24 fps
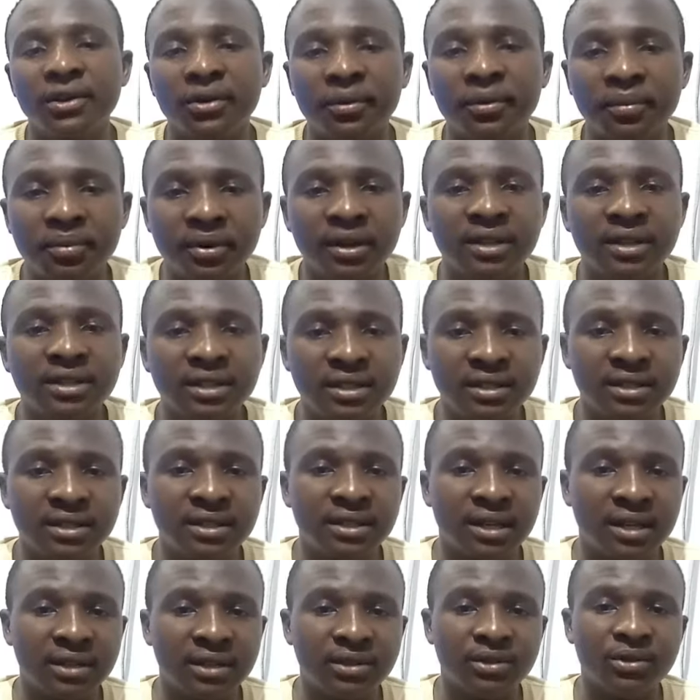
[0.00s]
Your
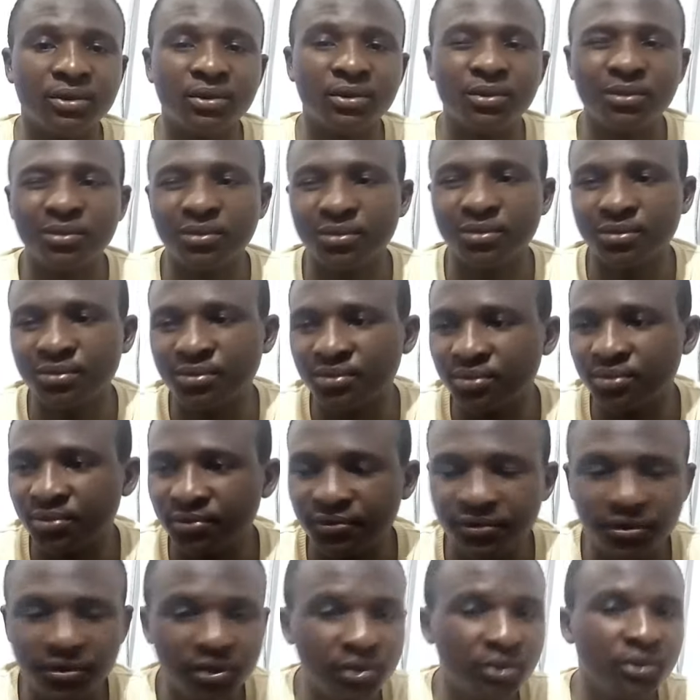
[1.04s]
presence and your
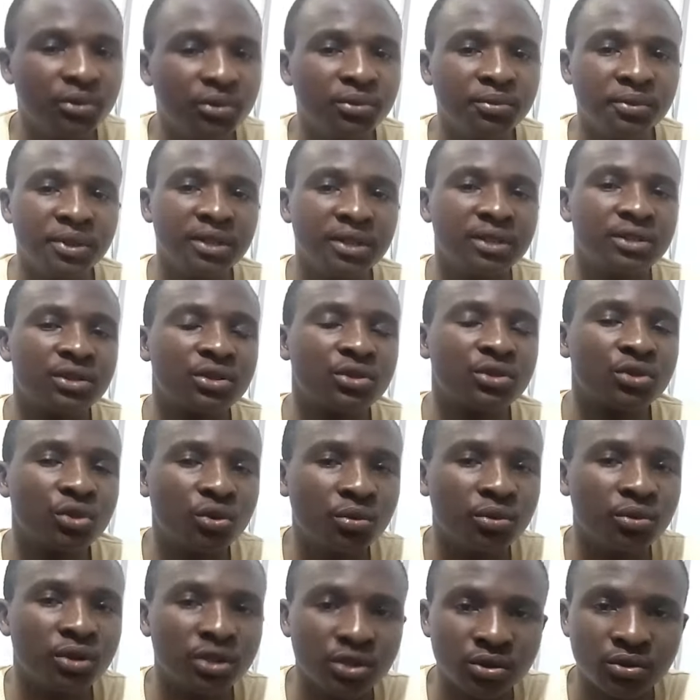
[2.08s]
view means so
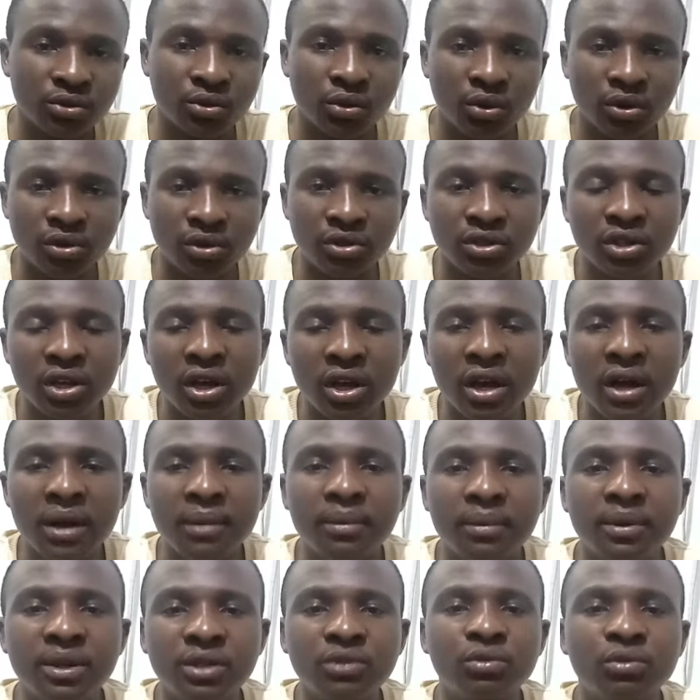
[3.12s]
much to us.
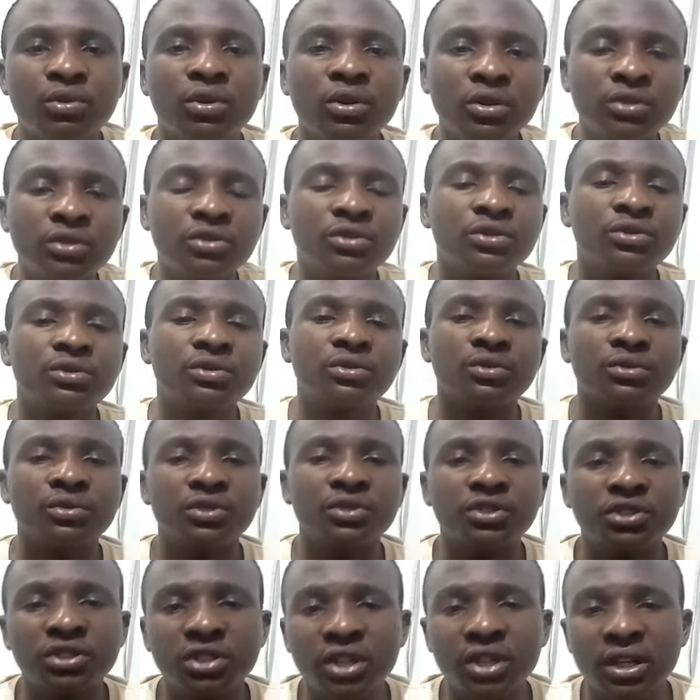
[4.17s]
Please, we urge you to
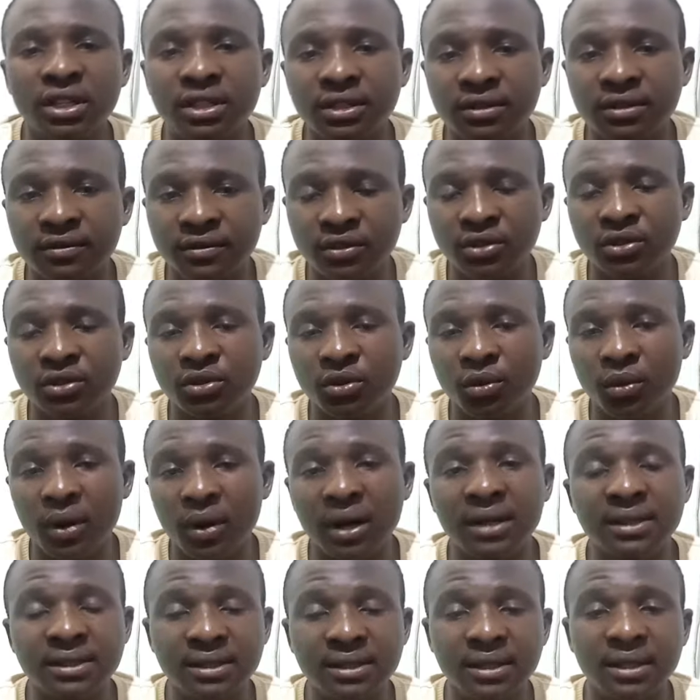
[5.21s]
share this video
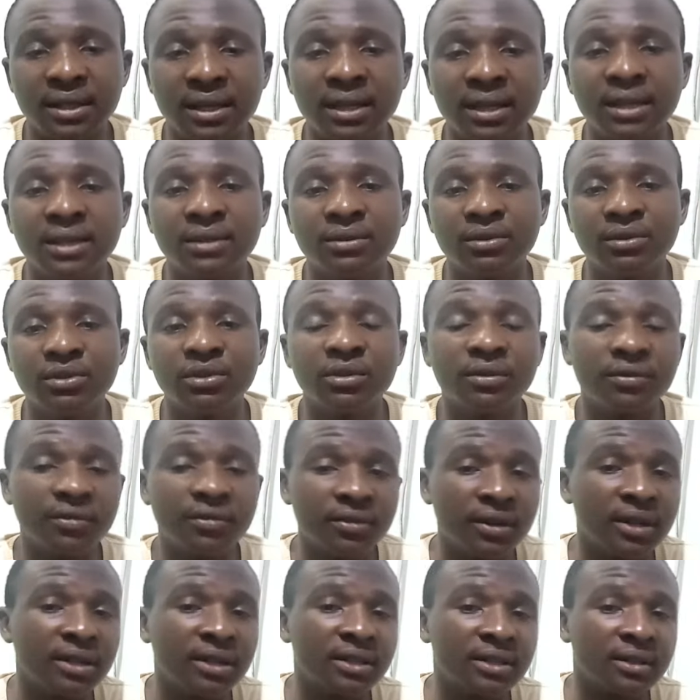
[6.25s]
once again with your
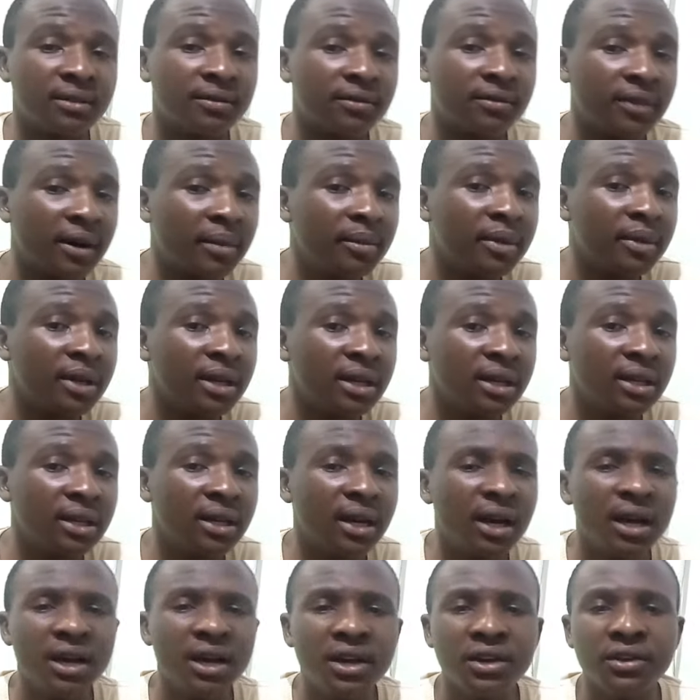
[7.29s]
friends and family.
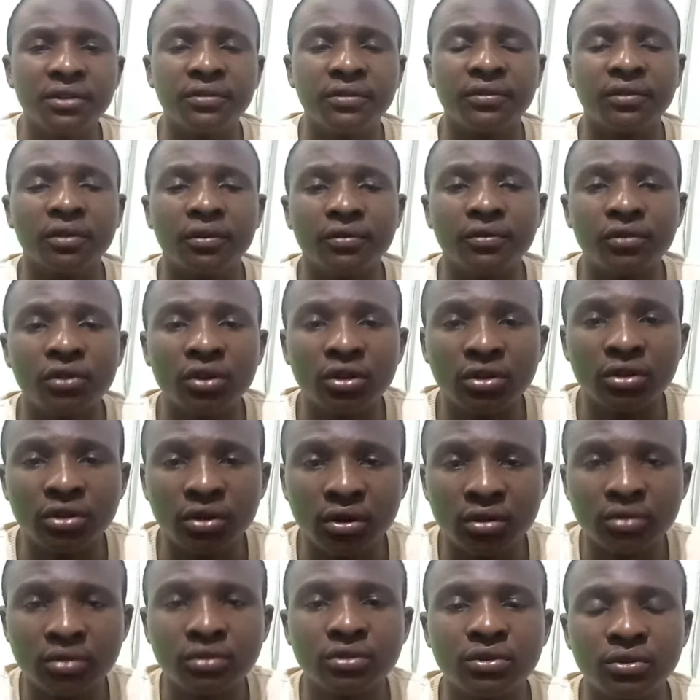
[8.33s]
If you have not
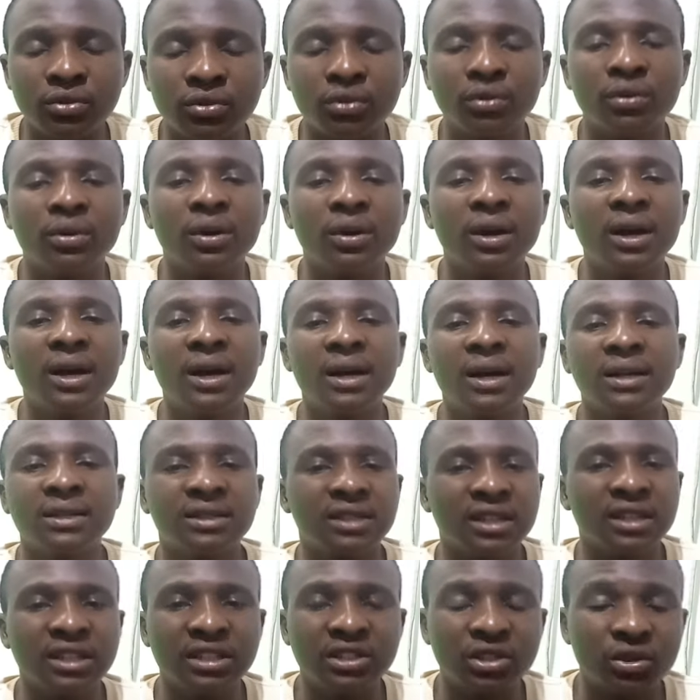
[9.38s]
done so,
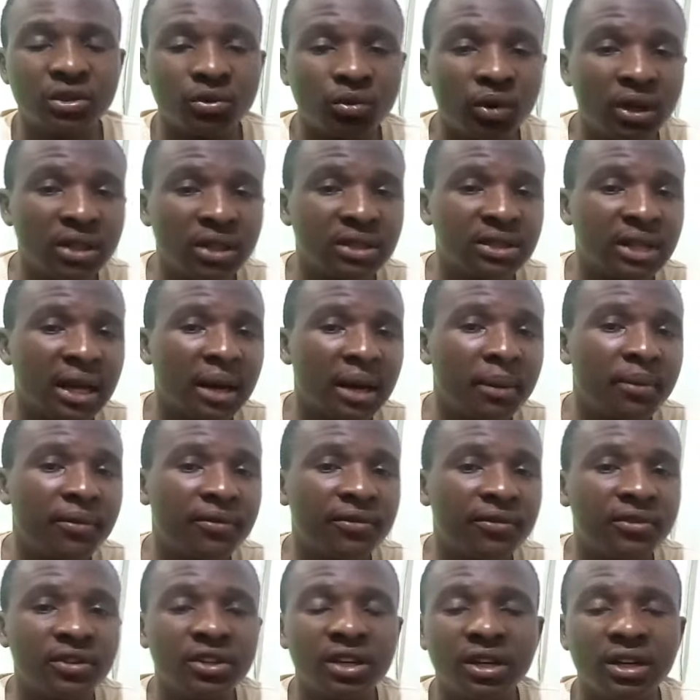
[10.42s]
share it on WhatsApp,
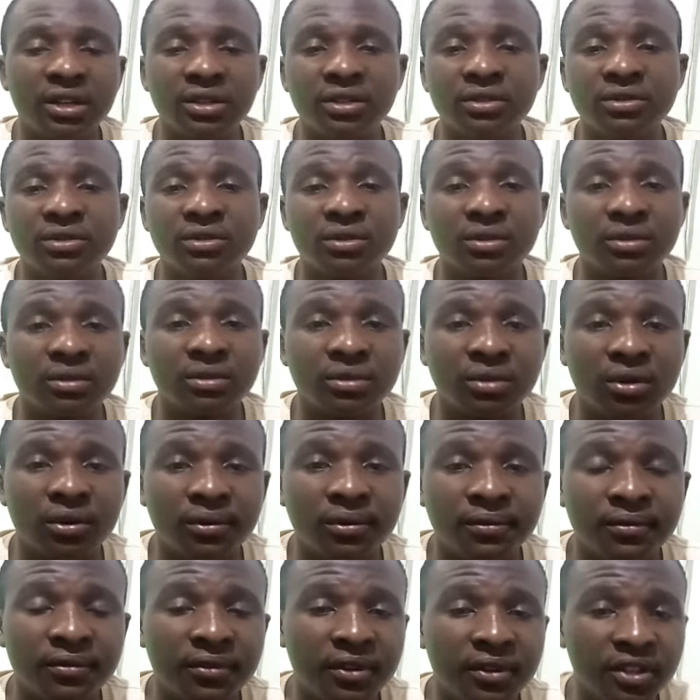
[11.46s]
share it
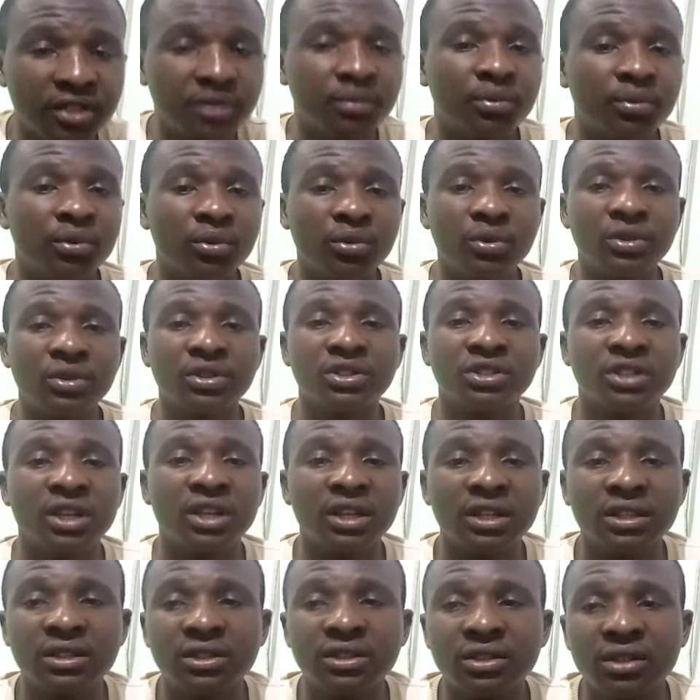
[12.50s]
on Facebook,
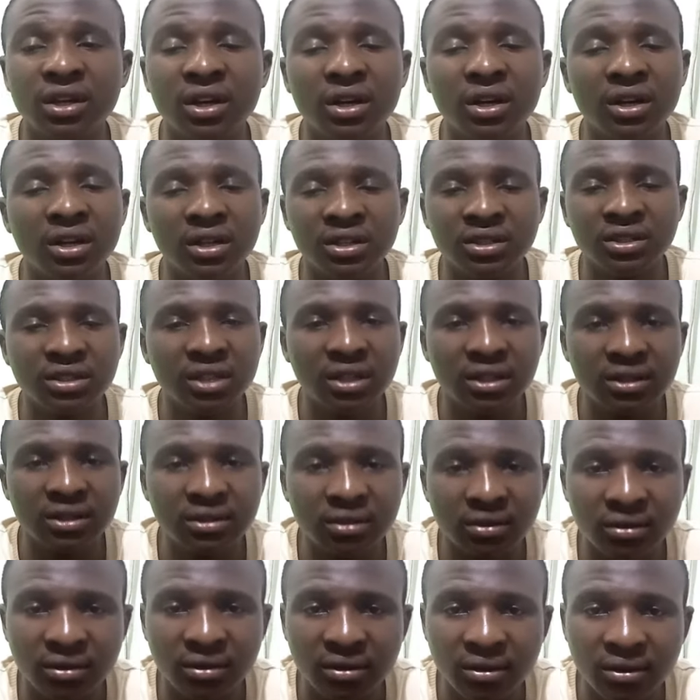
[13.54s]
share
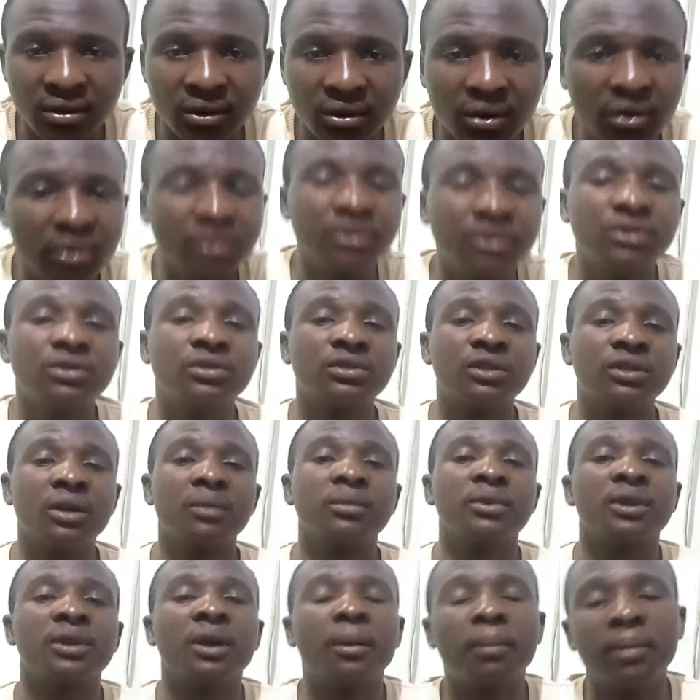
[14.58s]
it on all the social
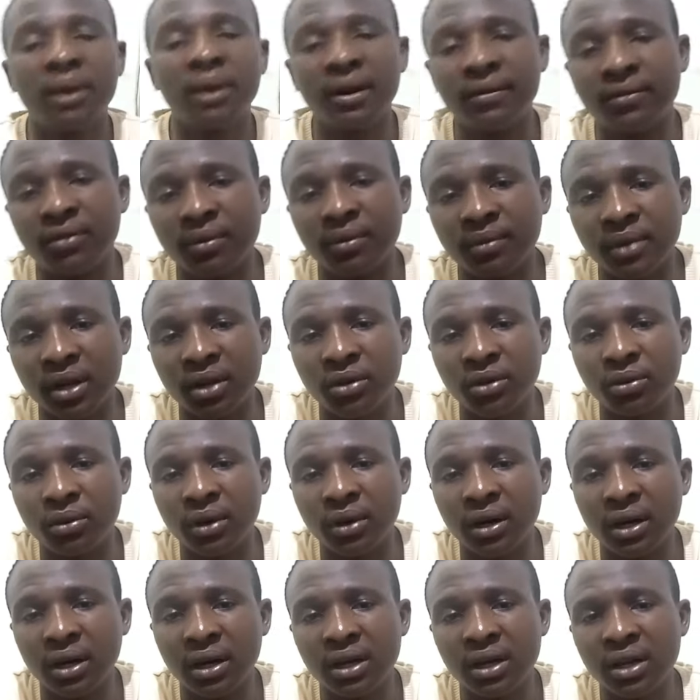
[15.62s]
media platforms that you
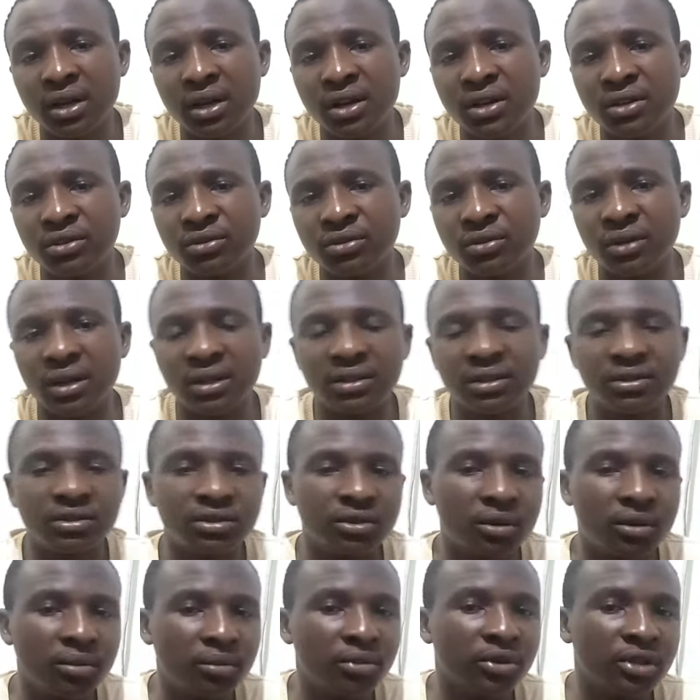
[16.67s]
are, so that
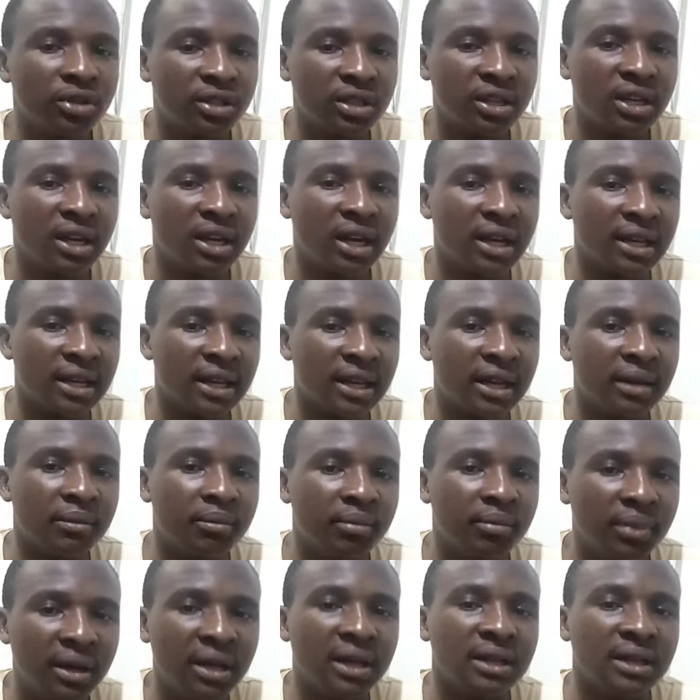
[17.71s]
somebody can
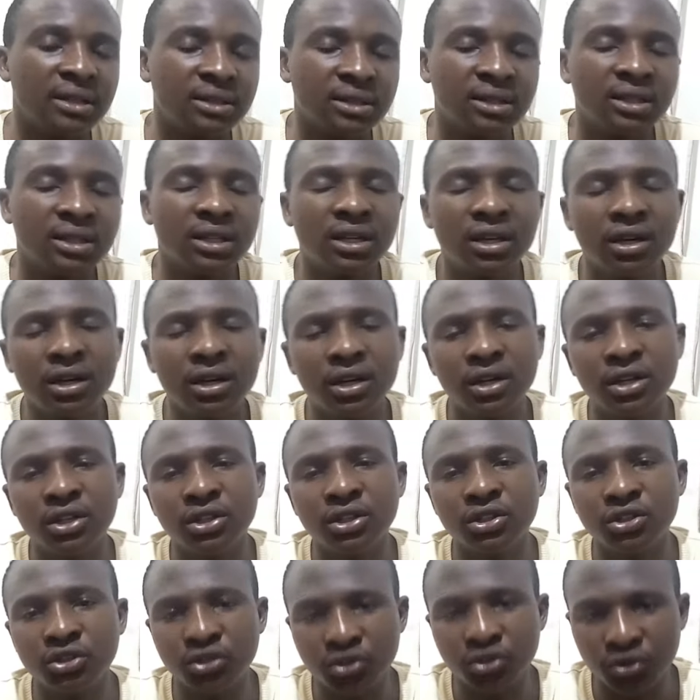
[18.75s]
get blessed
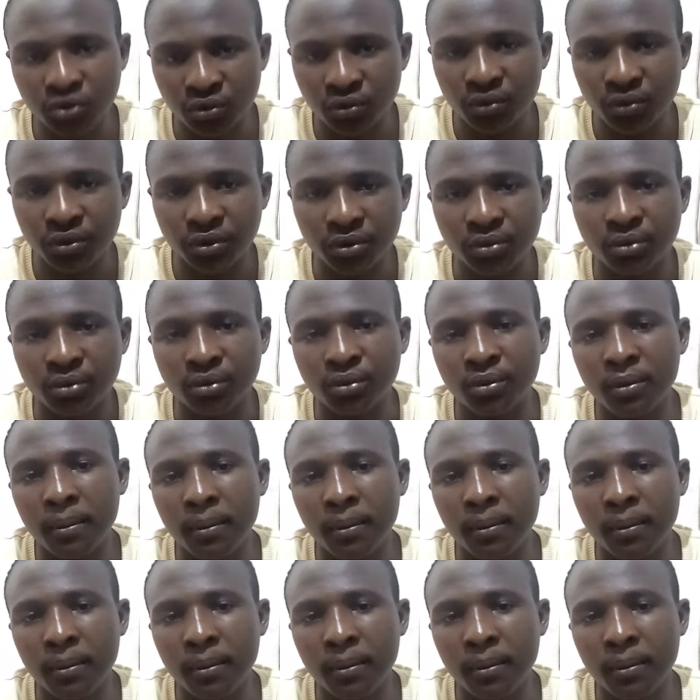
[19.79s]
through you.